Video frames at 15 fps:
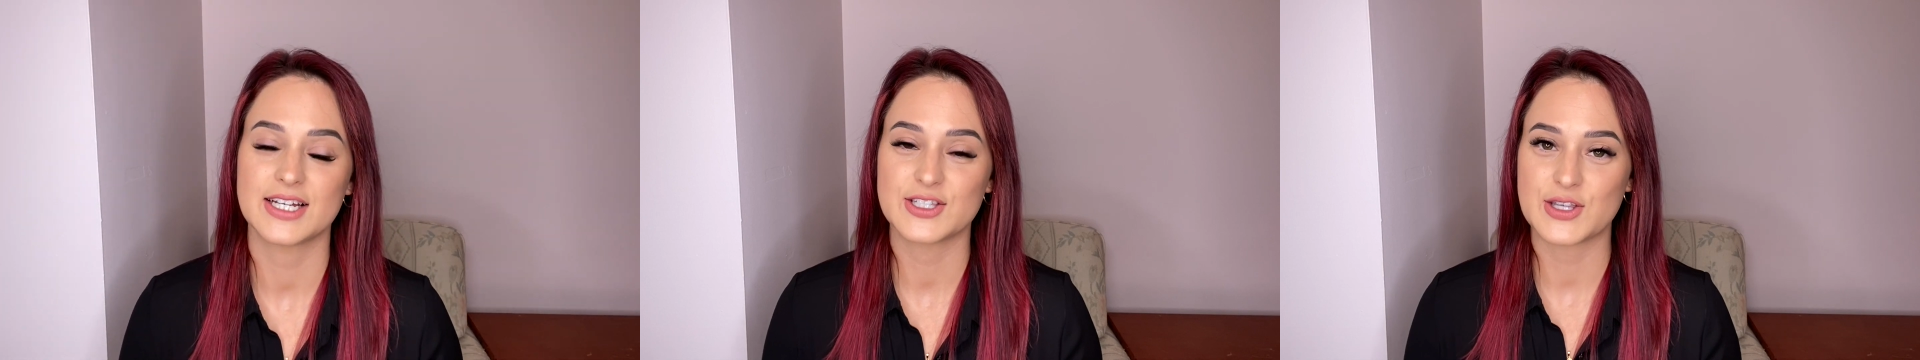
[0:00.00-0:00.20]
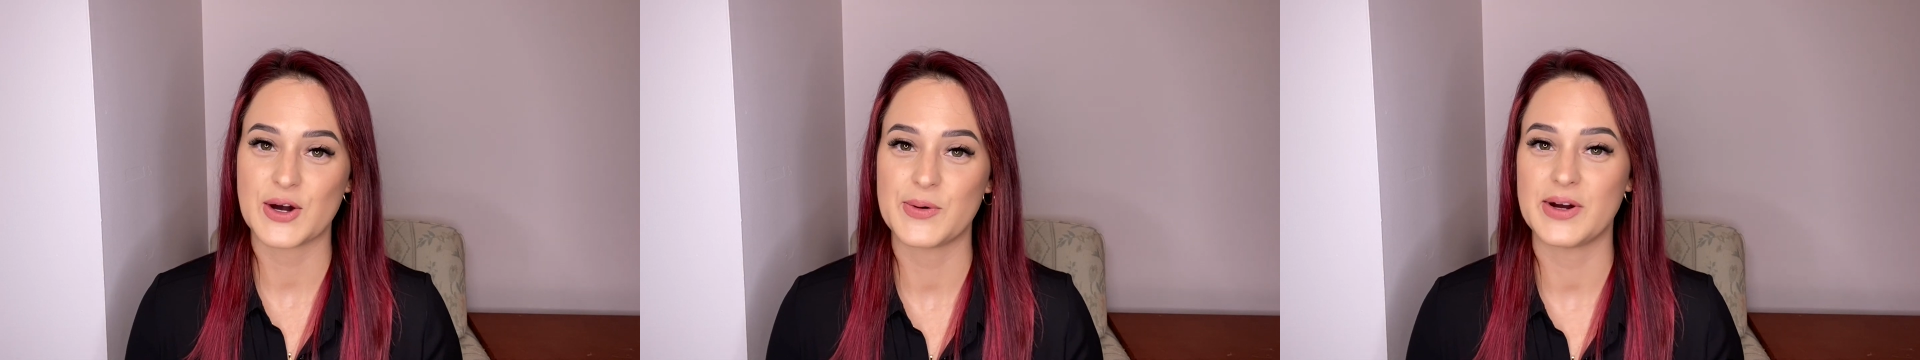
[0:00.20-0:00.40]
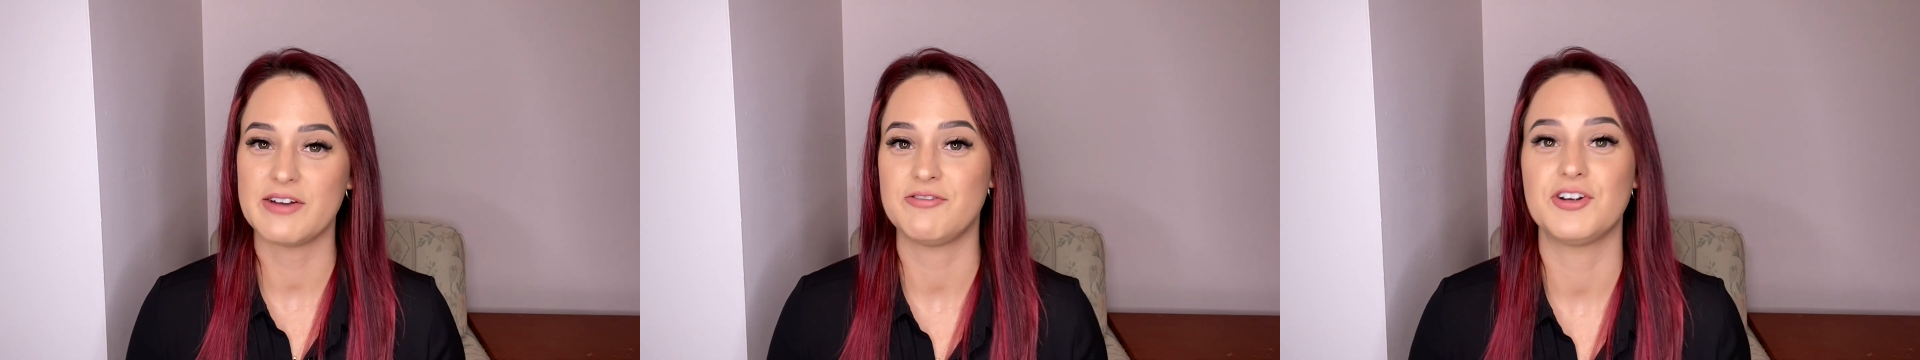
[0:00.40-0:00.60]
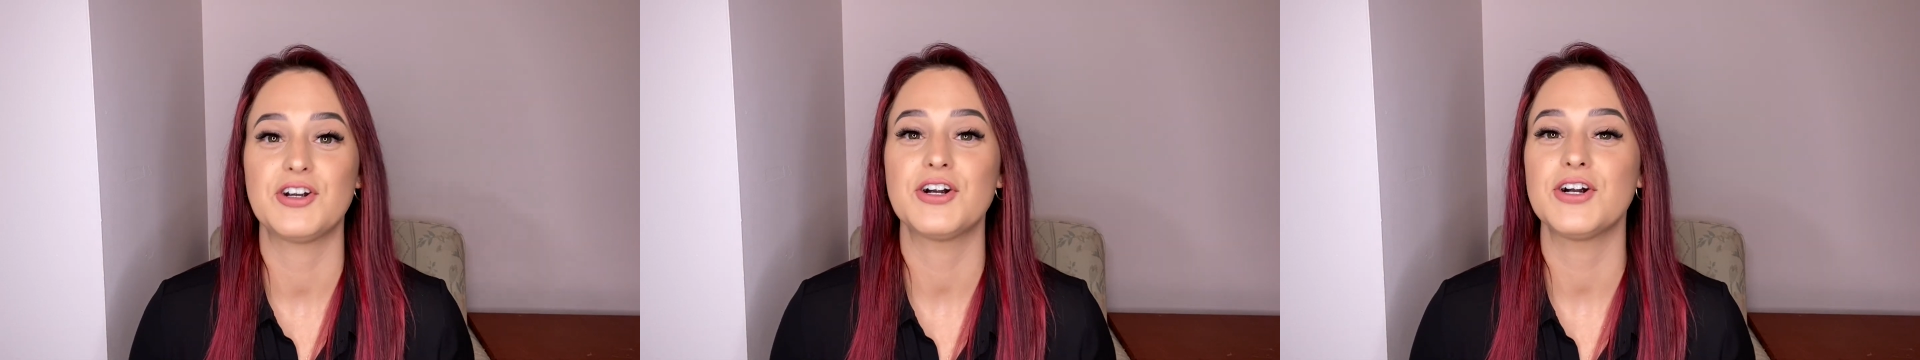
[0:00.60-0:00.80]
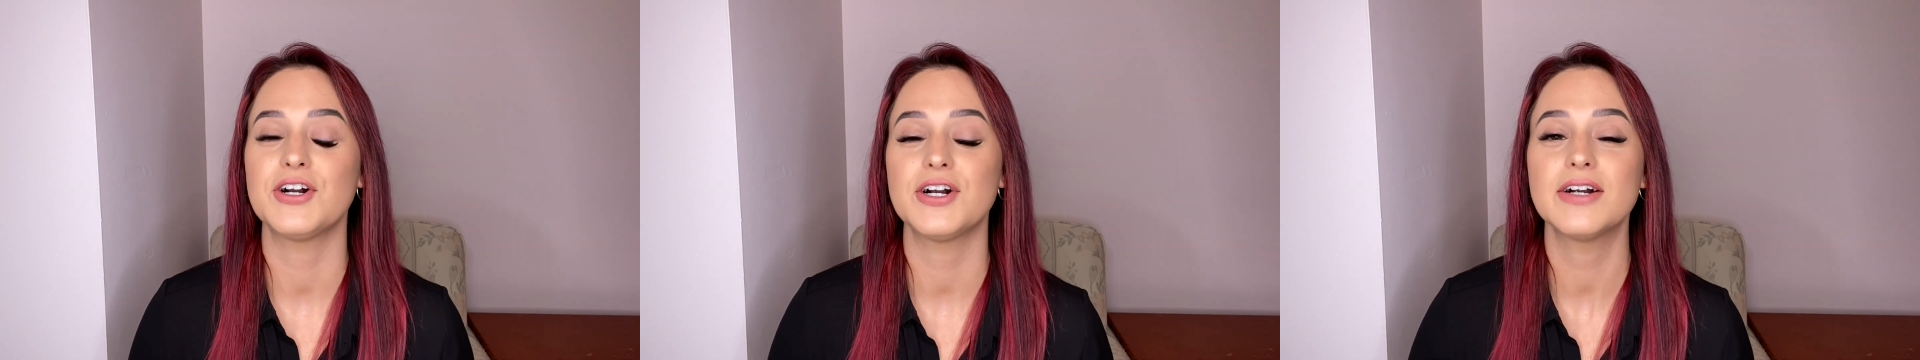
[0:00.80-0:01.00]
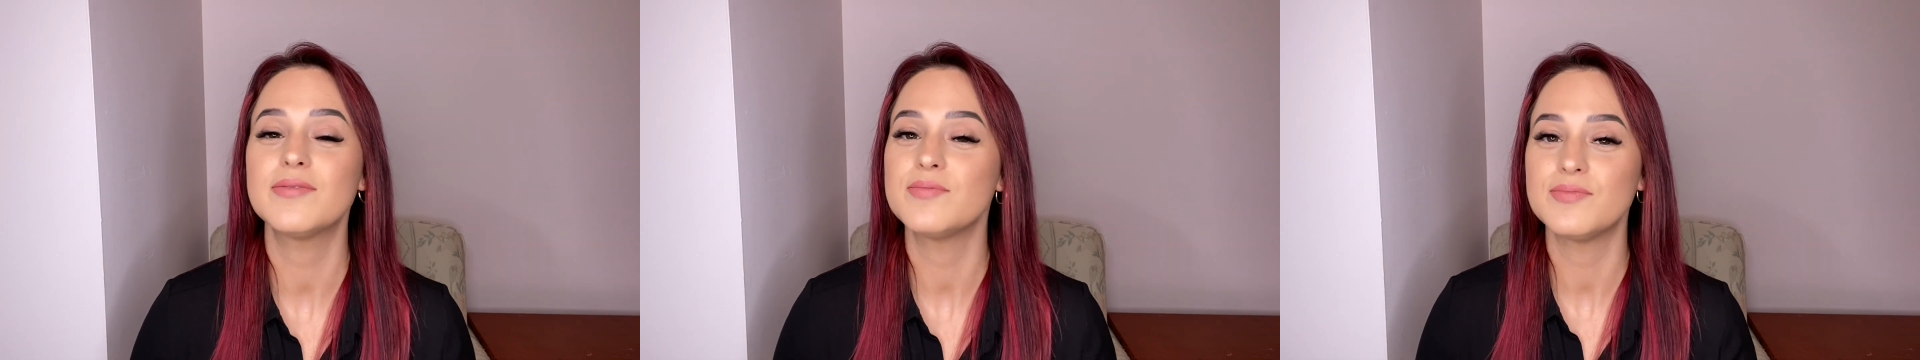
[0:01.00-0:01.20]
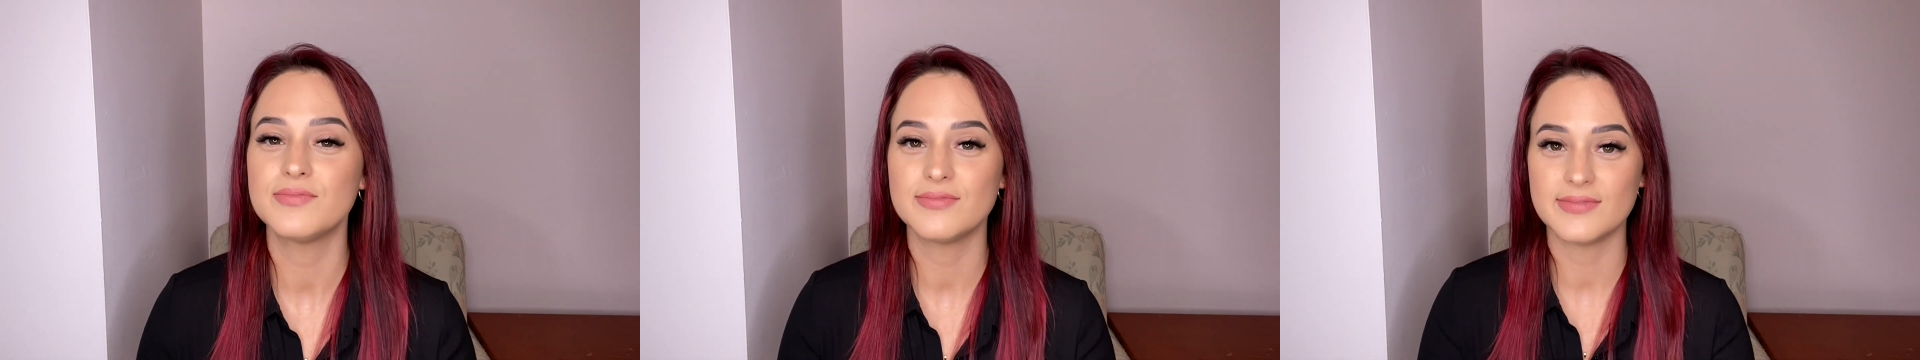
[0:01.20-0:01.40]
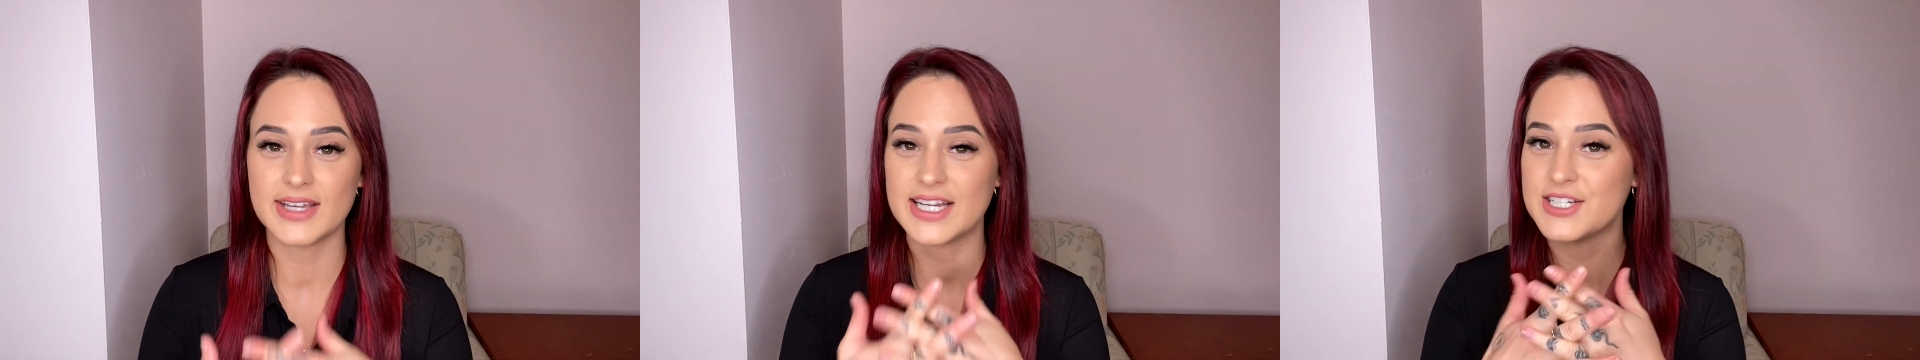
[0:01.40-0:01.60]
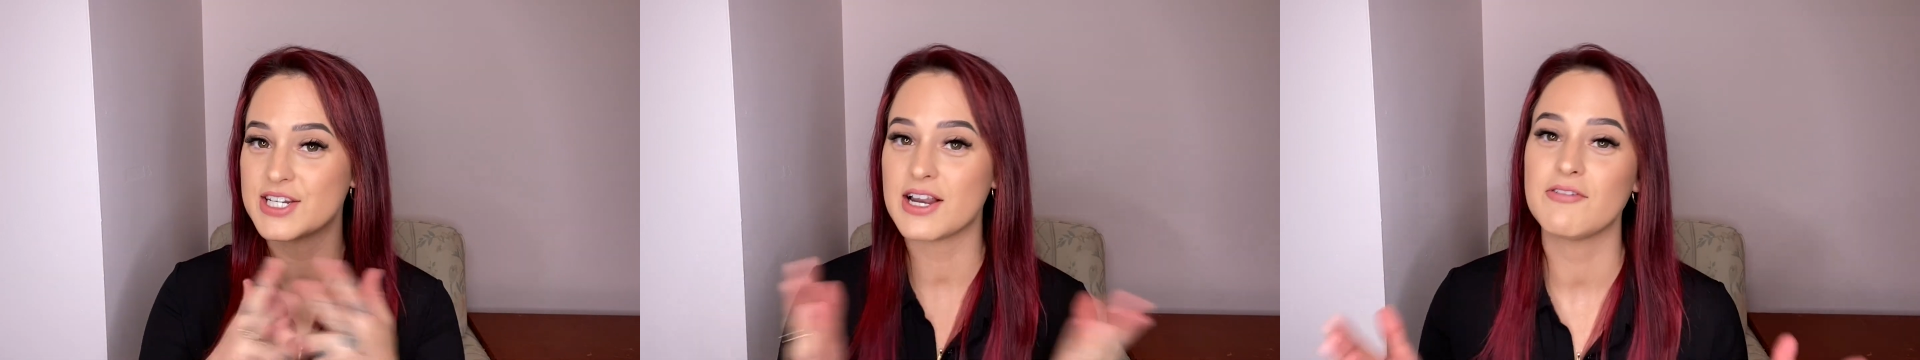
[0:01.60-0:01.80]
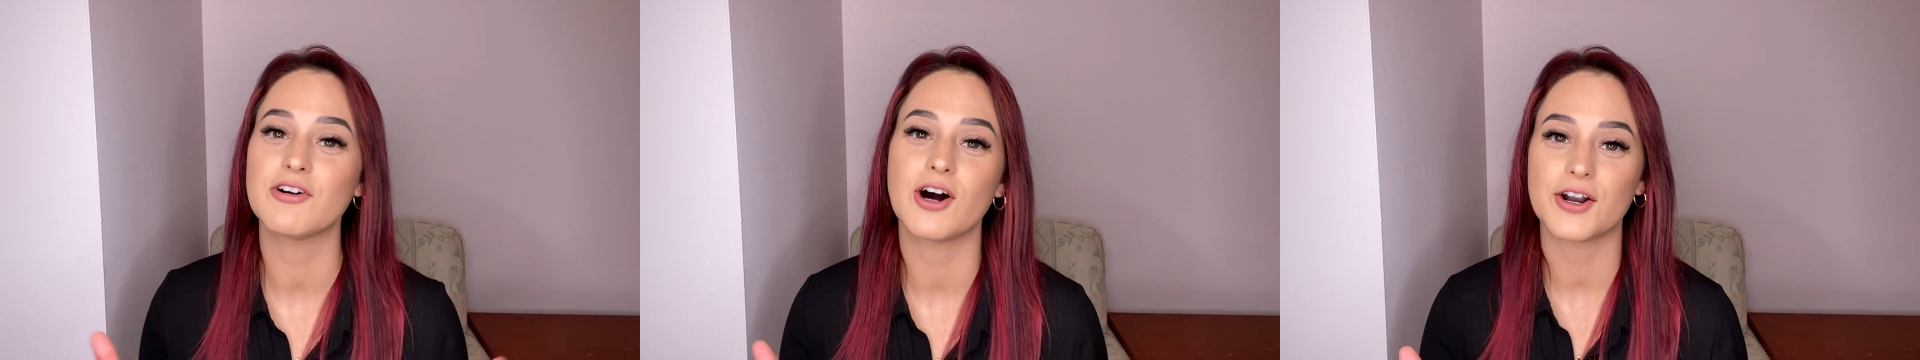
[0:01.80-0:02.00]
So if you're into
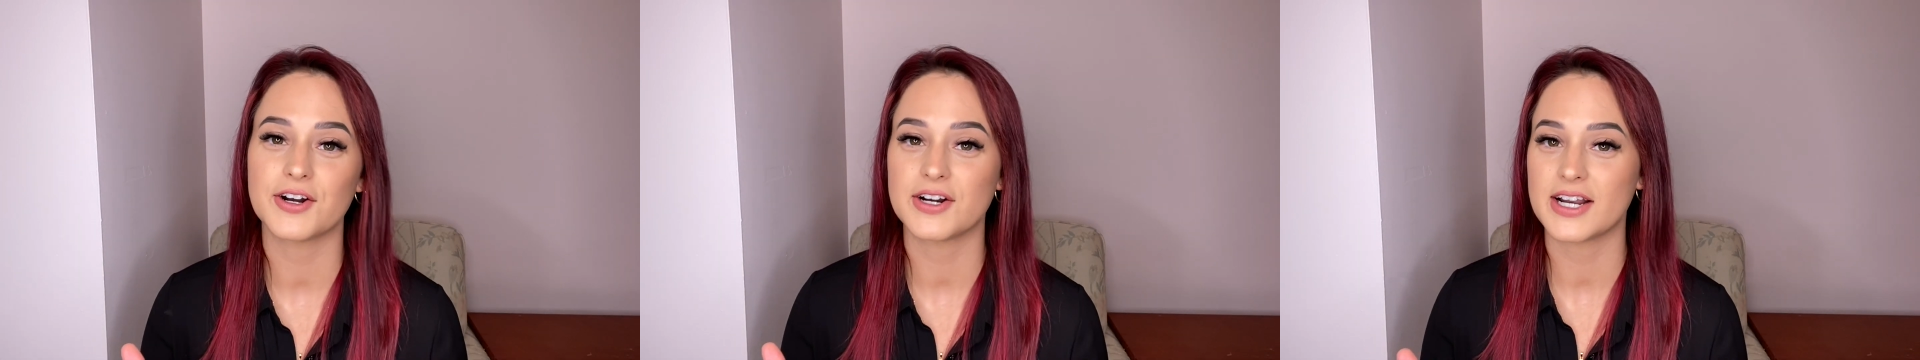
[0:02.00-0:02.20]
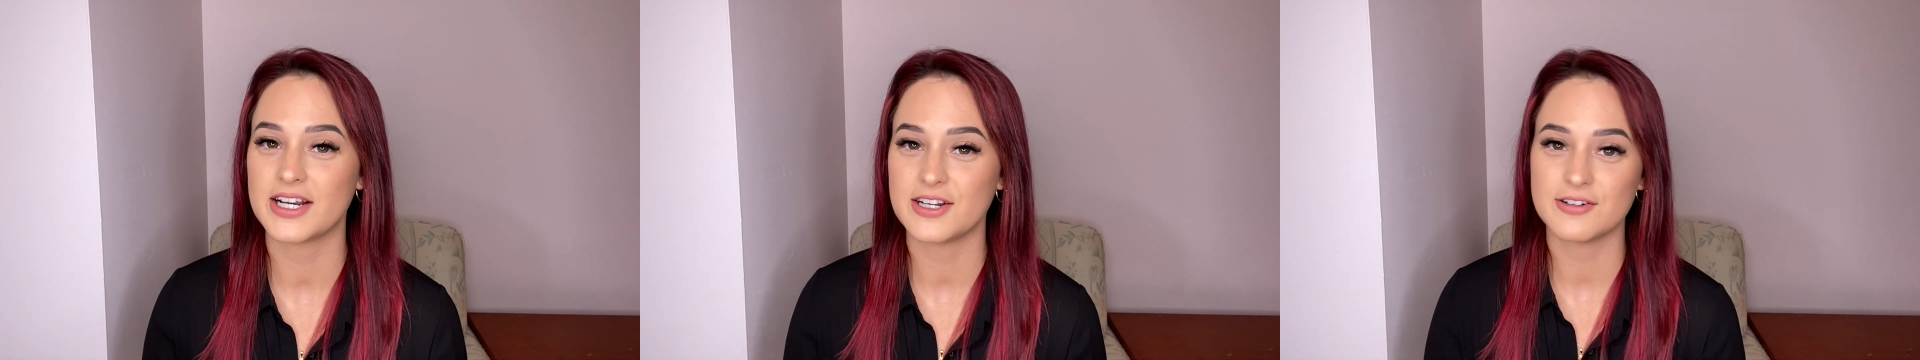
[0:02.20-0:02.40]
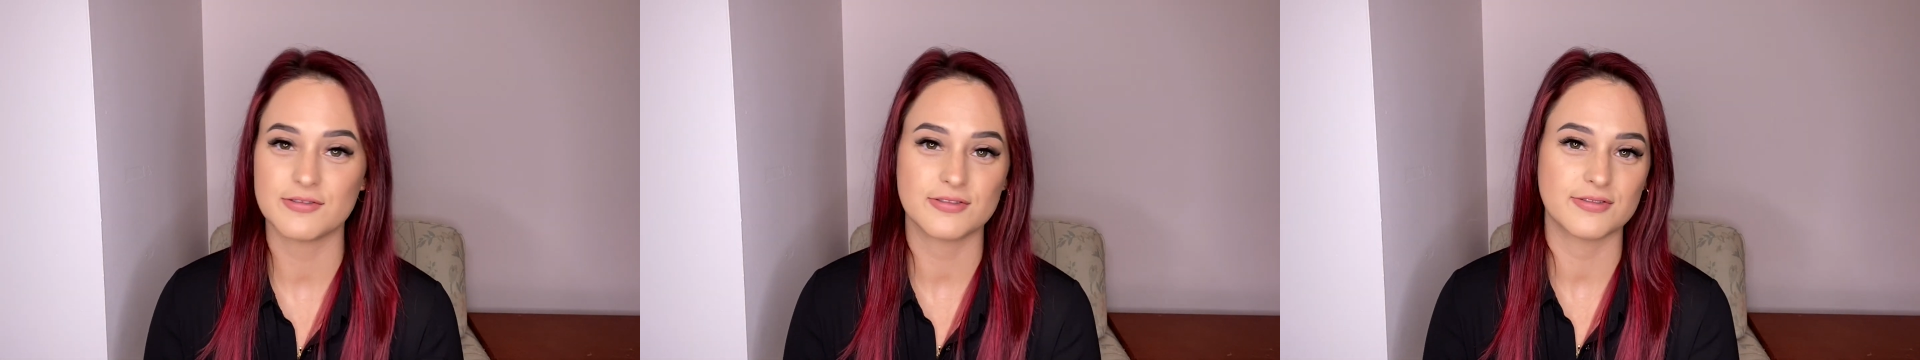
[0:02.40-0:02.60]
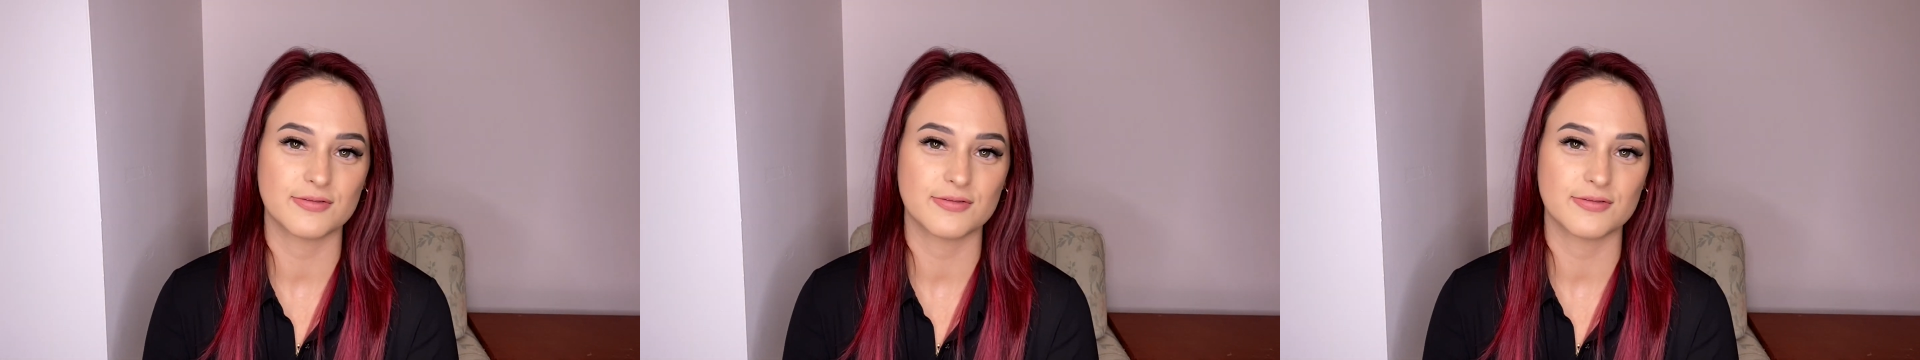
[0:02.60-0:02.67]
Neville Goddard and you've